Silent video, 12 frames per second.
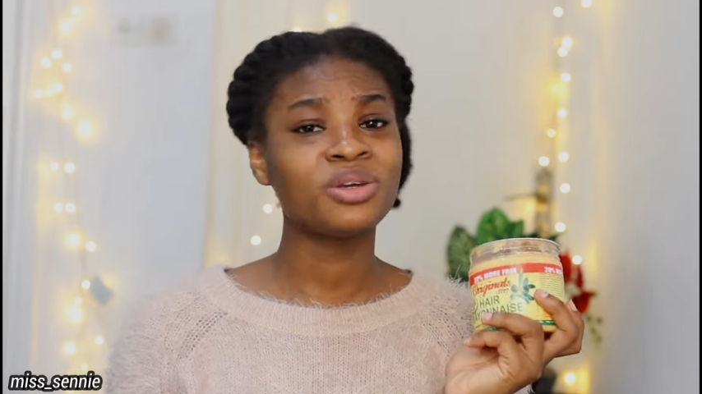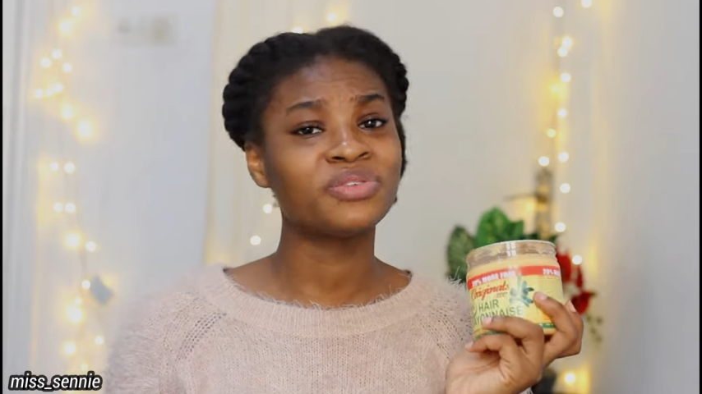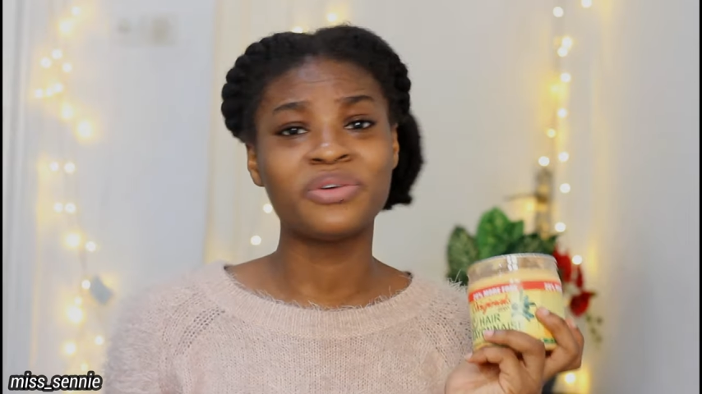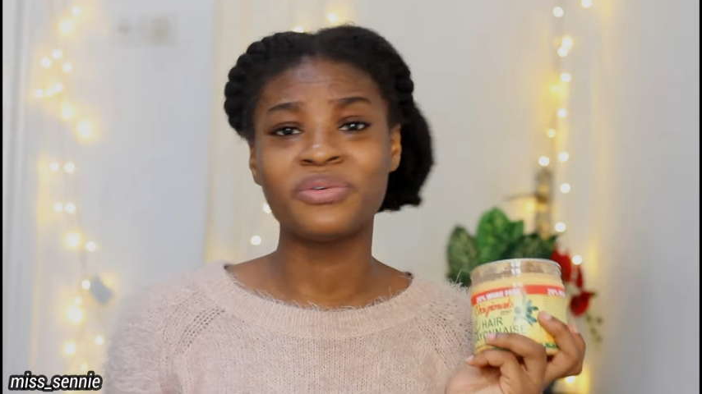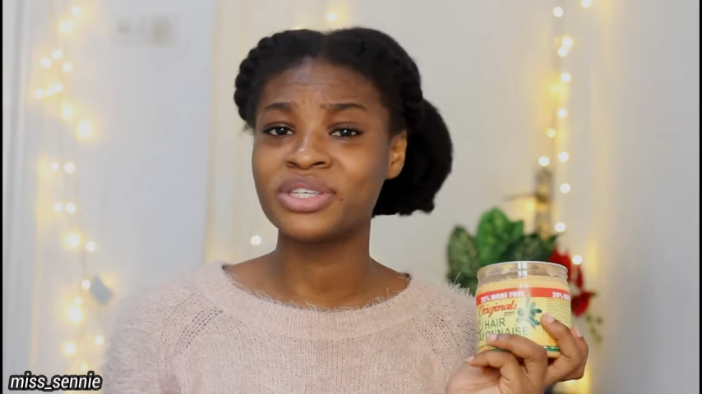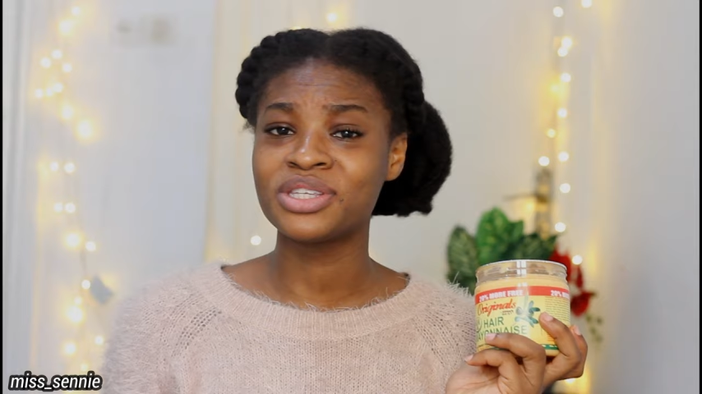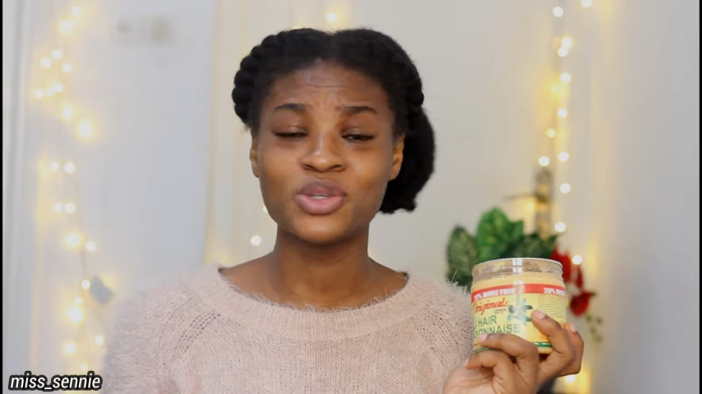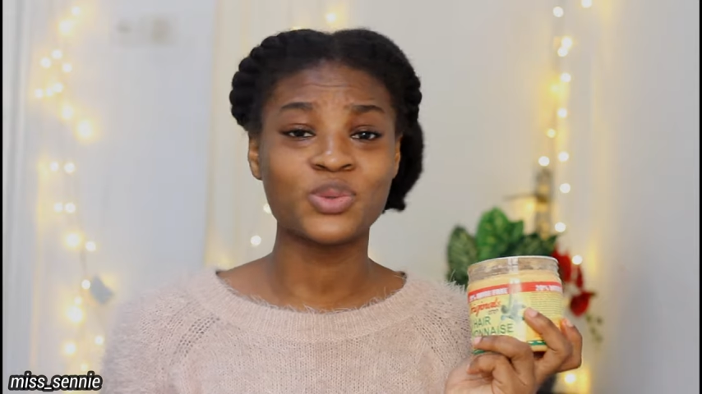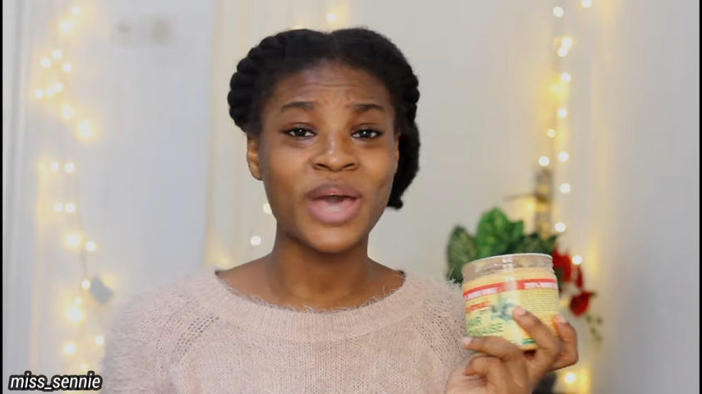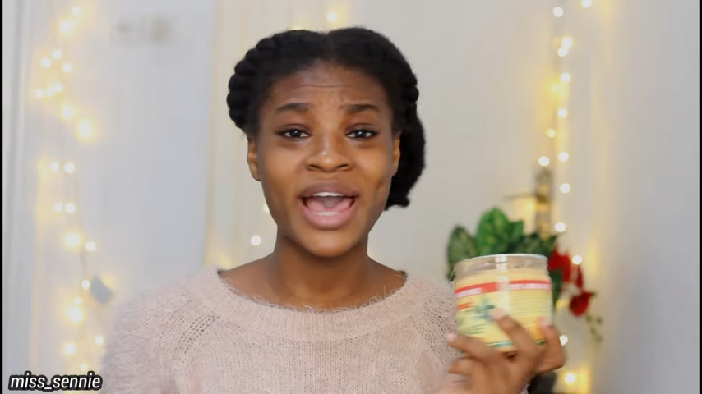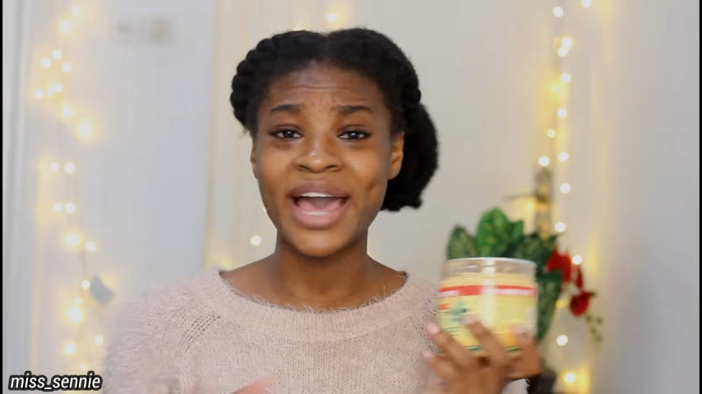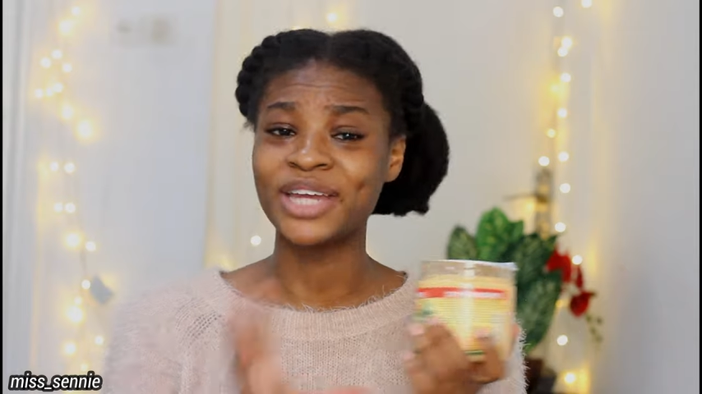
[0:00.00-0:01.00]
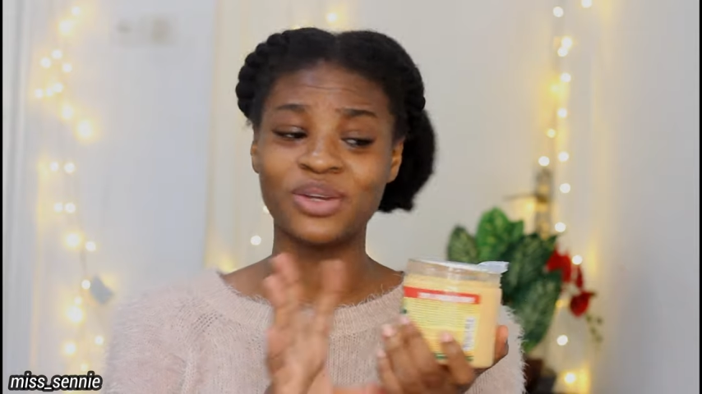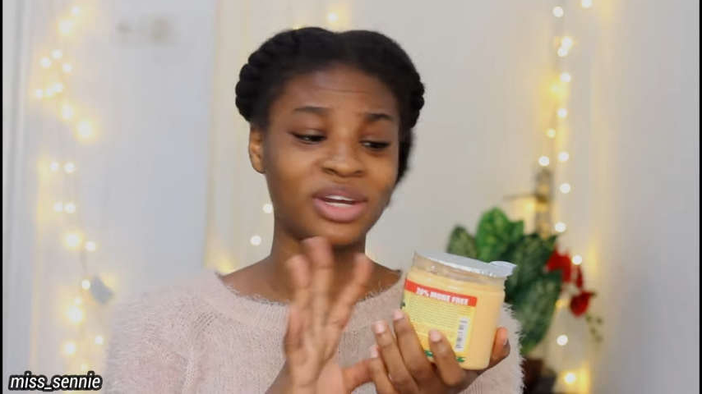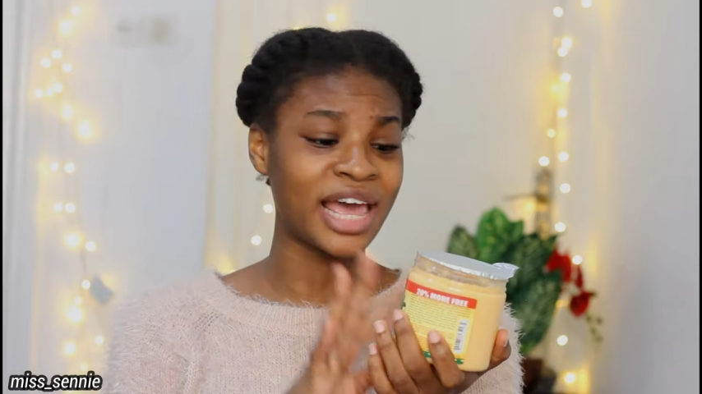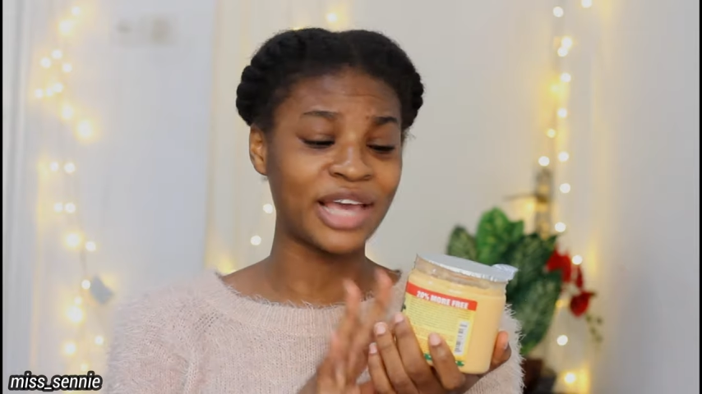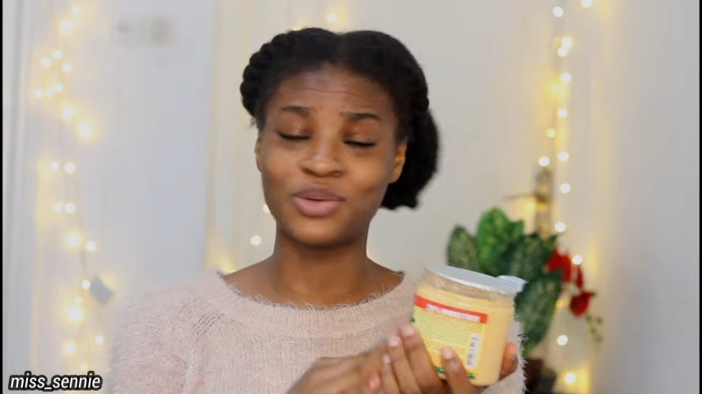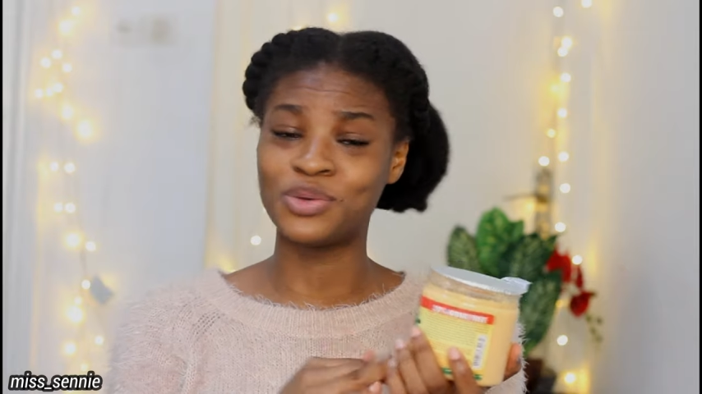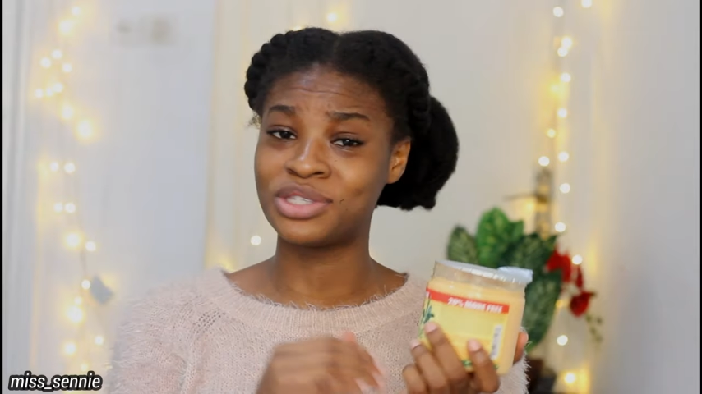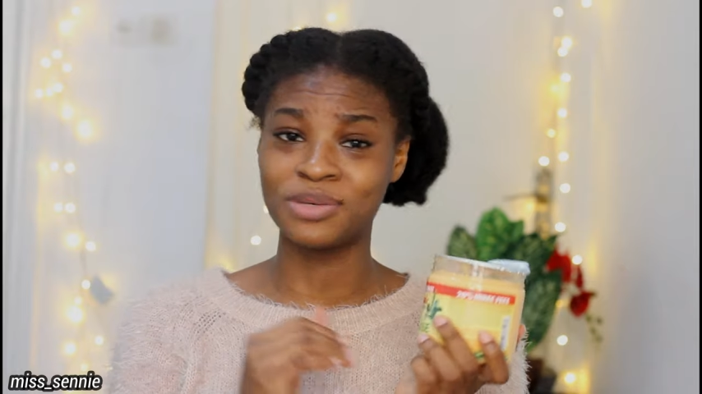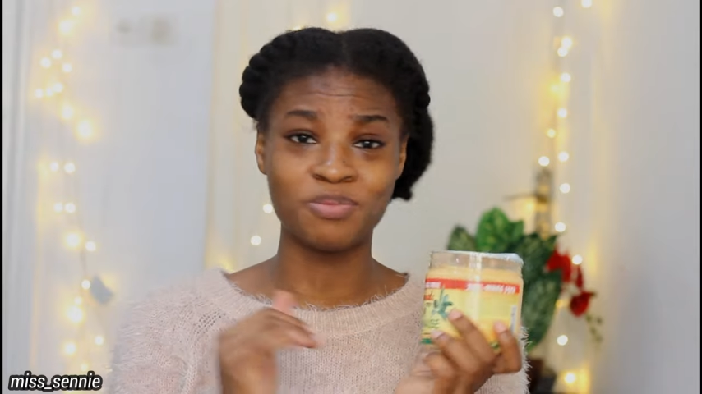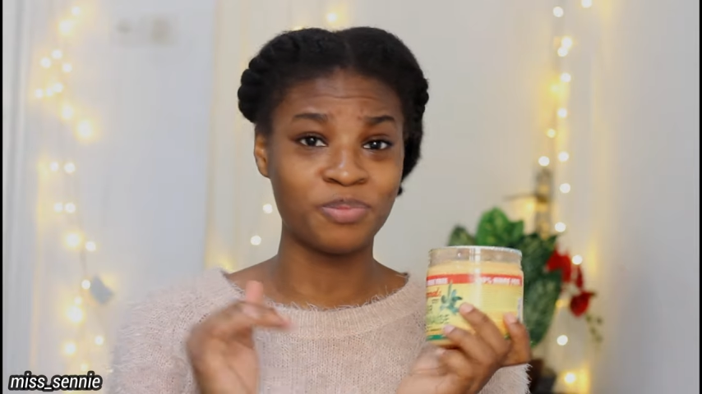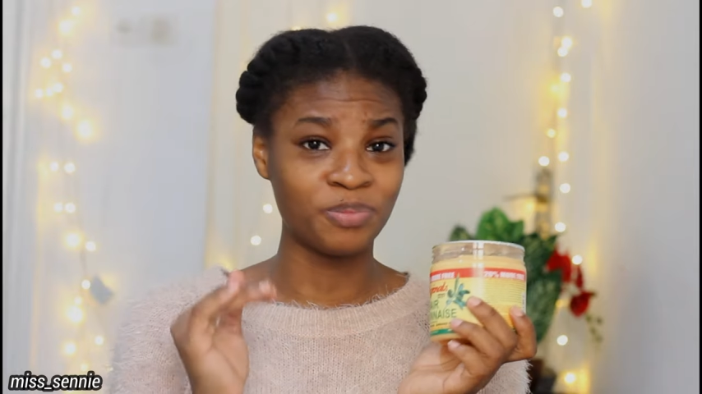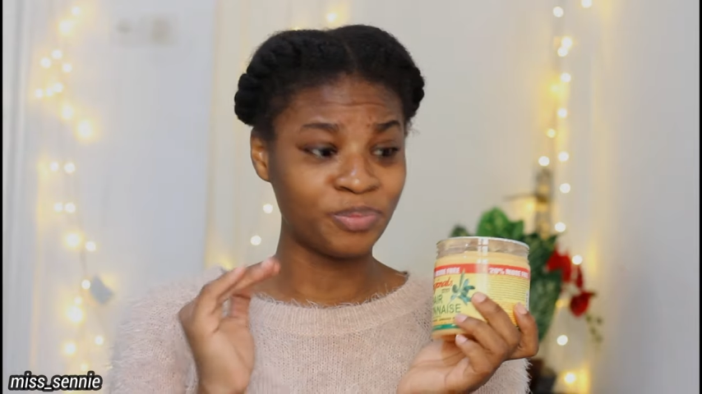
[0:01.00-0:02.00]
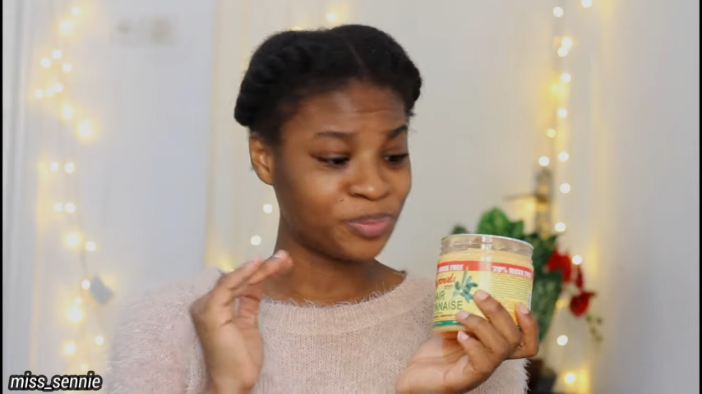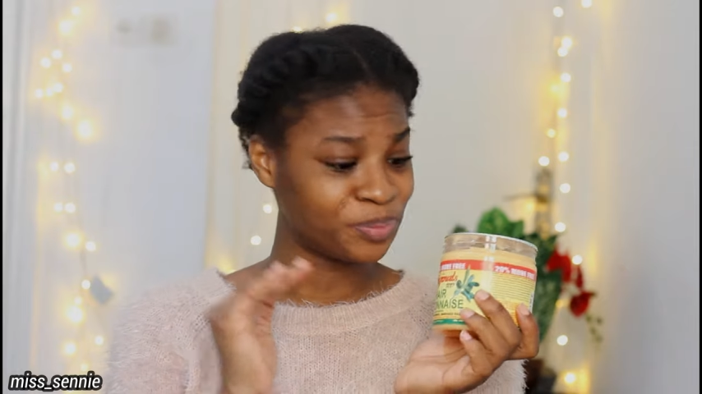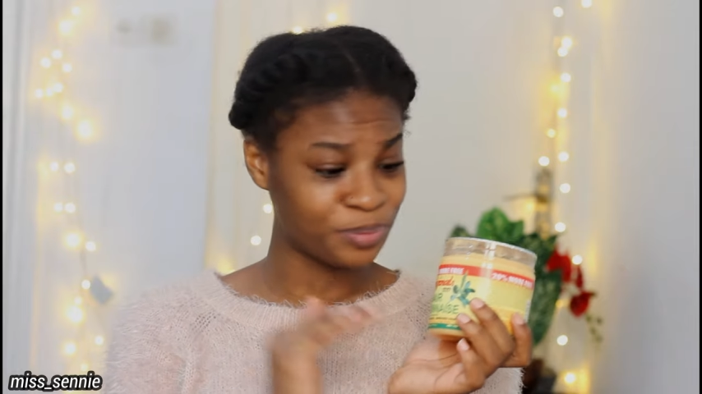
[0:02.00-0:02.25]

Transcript: of the reasons why i don't like using